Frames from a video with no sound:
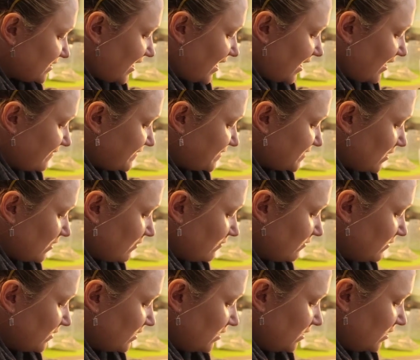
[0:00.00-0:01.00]
I have
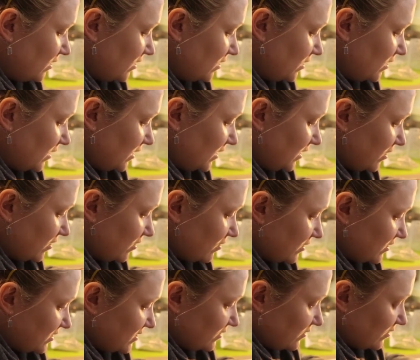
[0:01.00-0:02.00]
some in here.
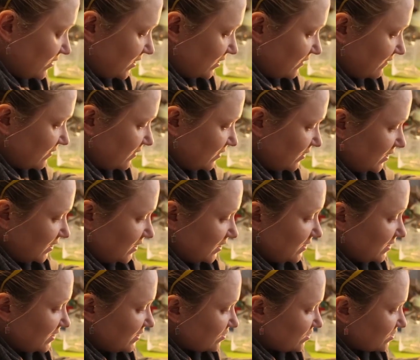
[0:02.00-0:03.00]
Let's see what I have.
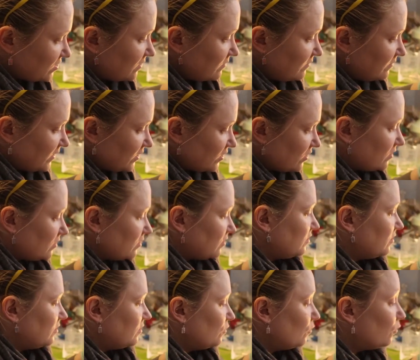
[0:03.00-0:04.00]
These are some bigger
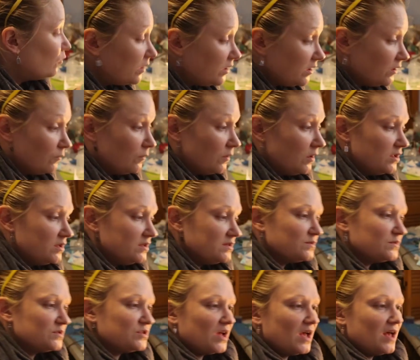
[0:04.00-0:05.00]
wooden ones,
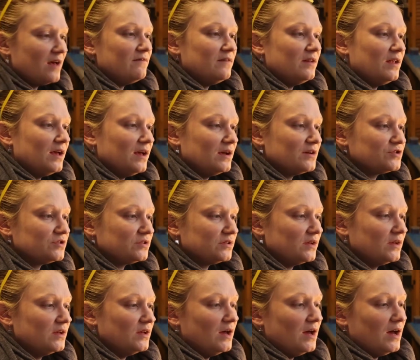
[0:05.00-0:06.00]
which I haven't
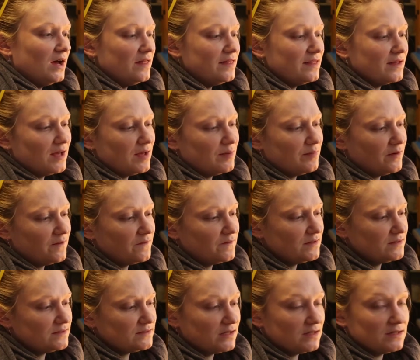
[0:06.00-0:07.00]
actually, I think I bought
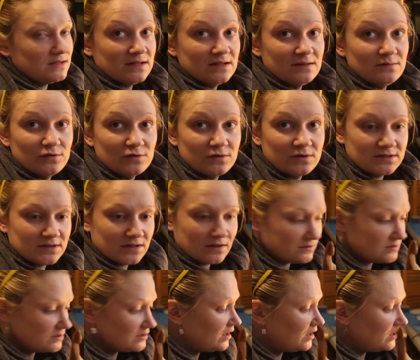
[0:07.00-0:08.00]
these on Temu because I
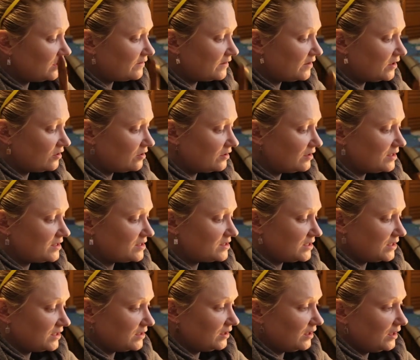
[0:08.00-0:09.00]
was kind of
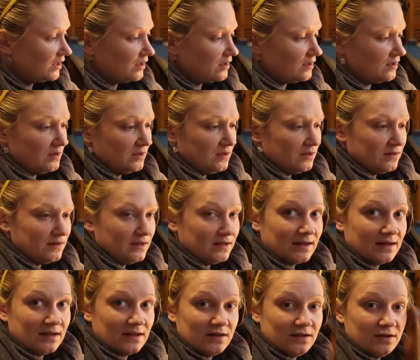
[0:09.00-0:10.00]
curious, and like they
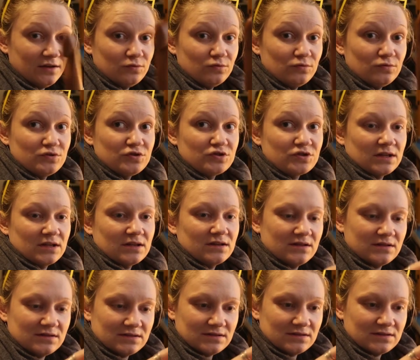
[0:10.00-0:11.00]
get huge. Like
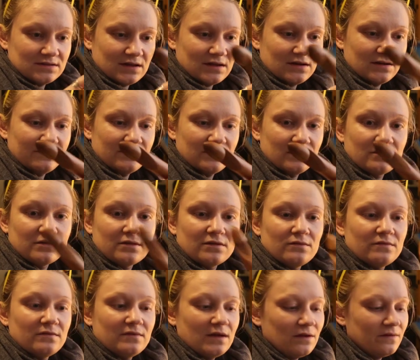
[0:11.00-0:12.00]
this is, I don't even know, I
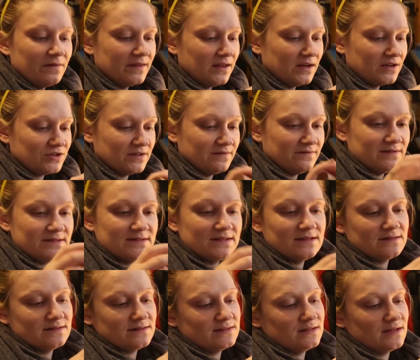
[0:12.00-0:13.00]
don't think it actually even
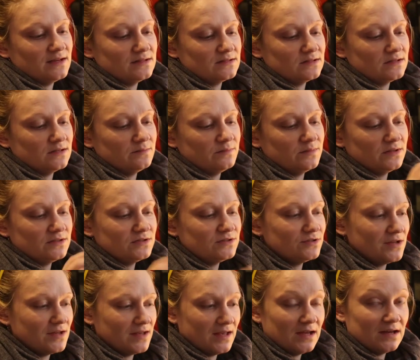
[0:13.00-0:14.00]
says the size on it, but it's
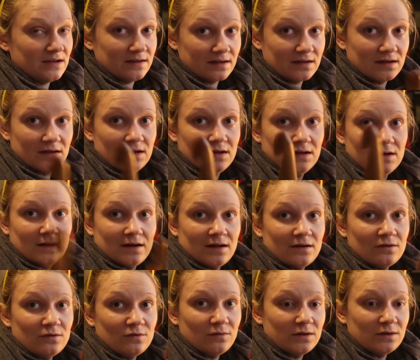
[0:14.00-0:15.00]
gigantic. I
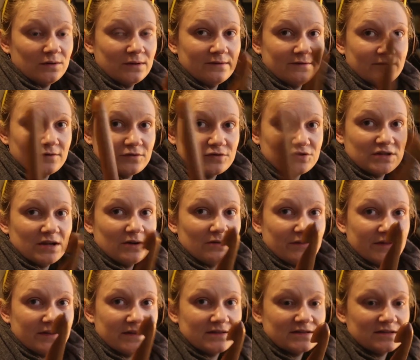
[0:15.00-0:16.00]
don't know what you would even crochet
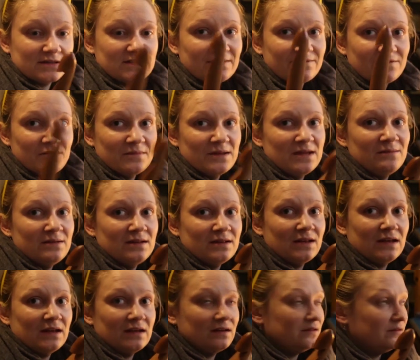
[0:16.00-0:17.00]
with this except for maybe
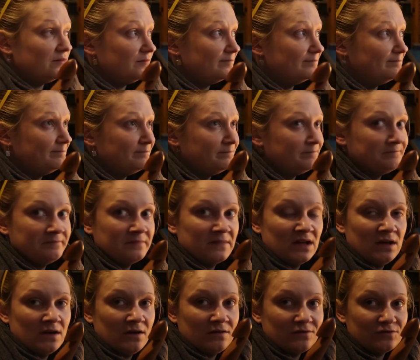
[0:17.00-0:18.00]
like
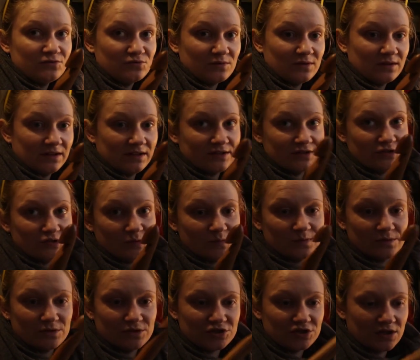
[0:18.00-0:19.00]
those really
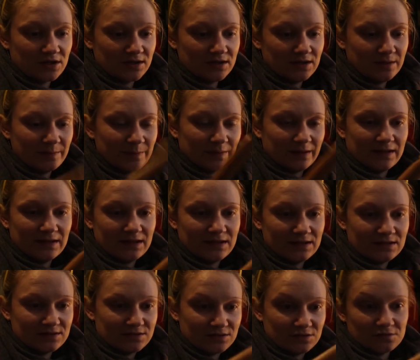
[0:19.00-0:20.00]
super chunky
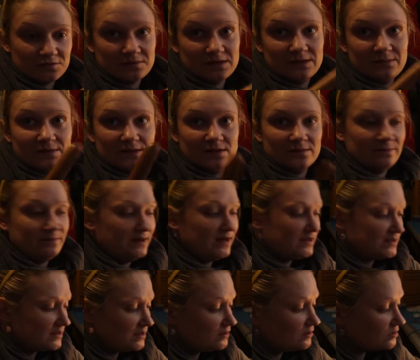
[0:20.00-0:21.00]
blankets or maybe a
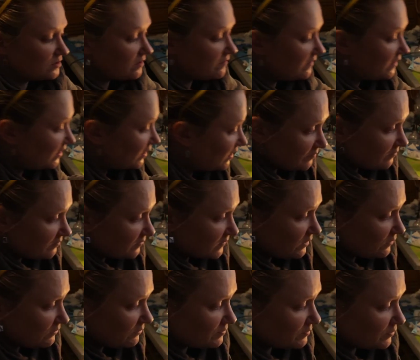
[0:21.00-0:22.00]
basket or something.
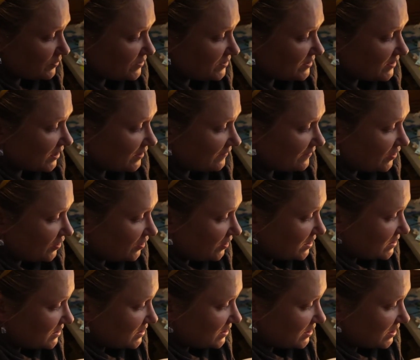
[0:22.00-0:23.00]
It was mostly out of
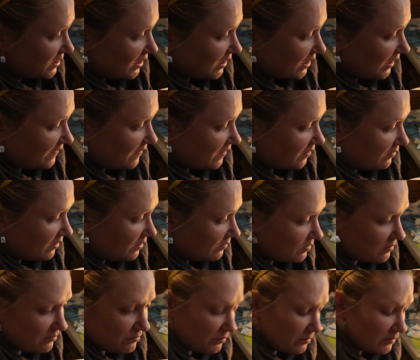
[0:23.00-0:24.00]
curiosity that I got them, and
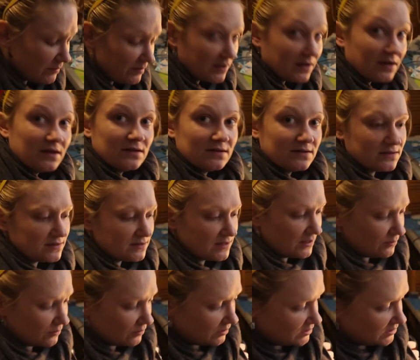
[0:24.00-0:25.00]
probably because
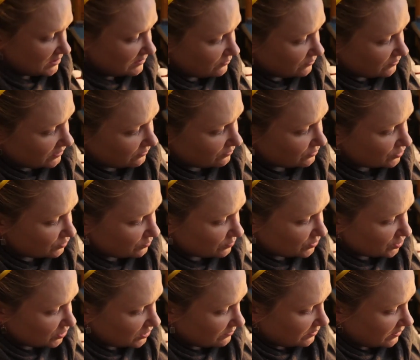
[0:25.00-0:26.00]
they were on Temu, they were super
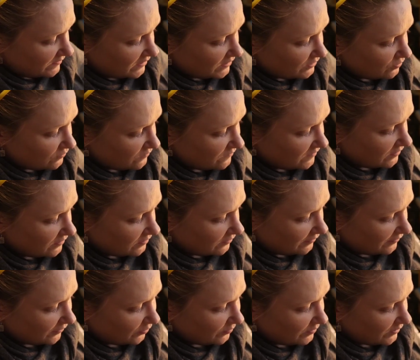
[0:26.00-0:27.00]
cheap. They do feel a
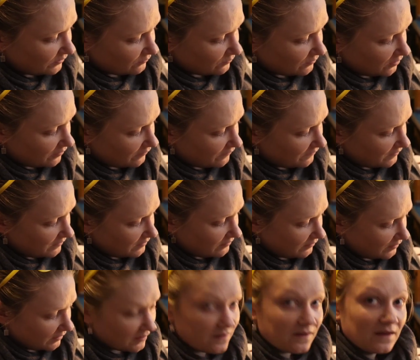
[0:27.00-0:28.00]
little bit rough and
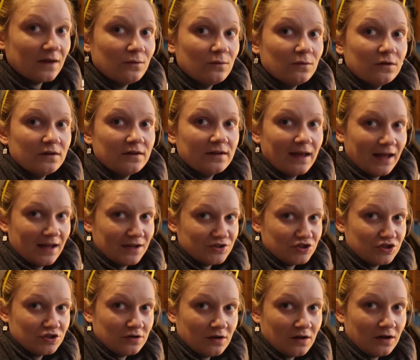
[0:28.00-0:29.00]
like they would
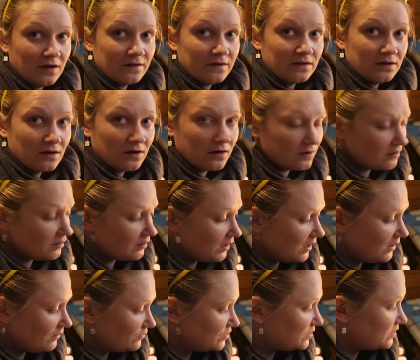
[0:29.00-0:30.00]
catch on the yarn a
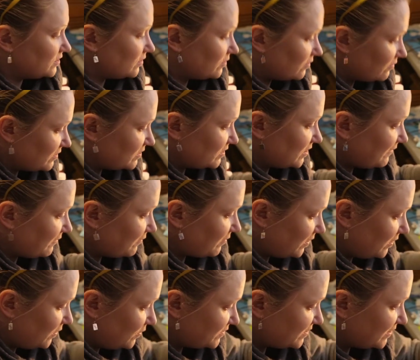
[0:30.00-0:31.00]
lot, which is another reason I haven't
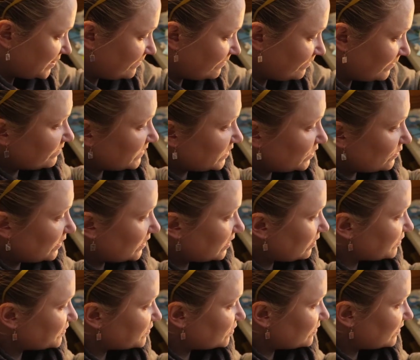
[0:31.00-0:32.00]
really used them. You can
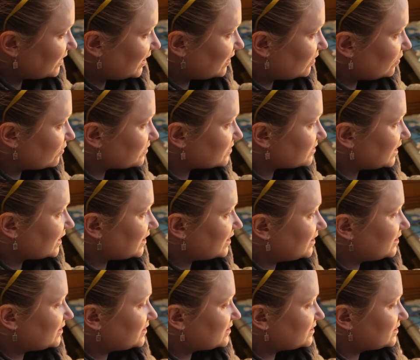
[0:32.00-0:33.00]
also get hooks like
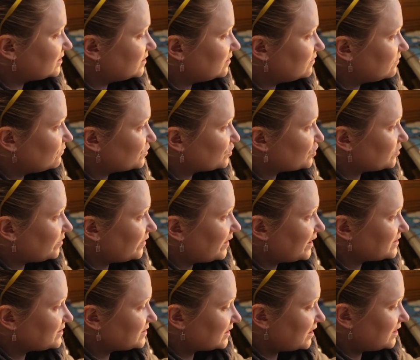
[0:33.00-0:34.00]
this, which are
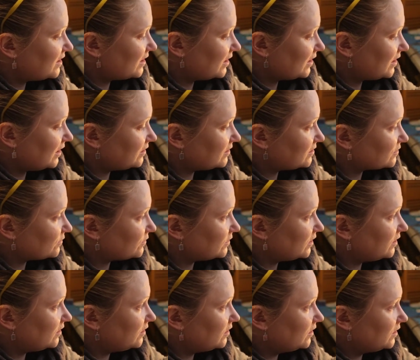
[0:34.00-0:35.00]
plastic. I think I got this one
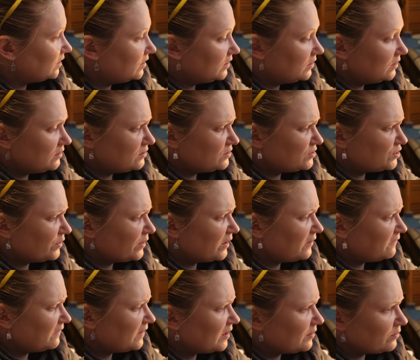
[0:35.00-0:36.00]
at
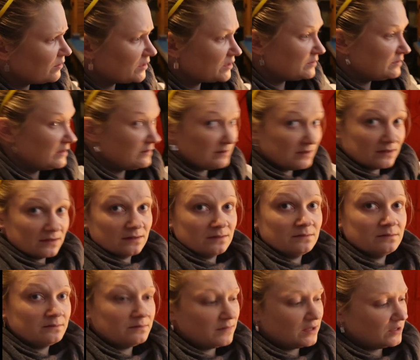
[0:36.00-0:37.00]
Joann Fabrics, maybe
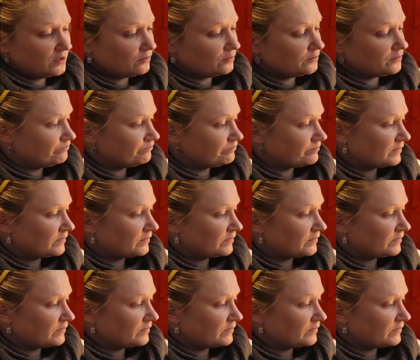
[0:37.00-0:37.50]
Michael.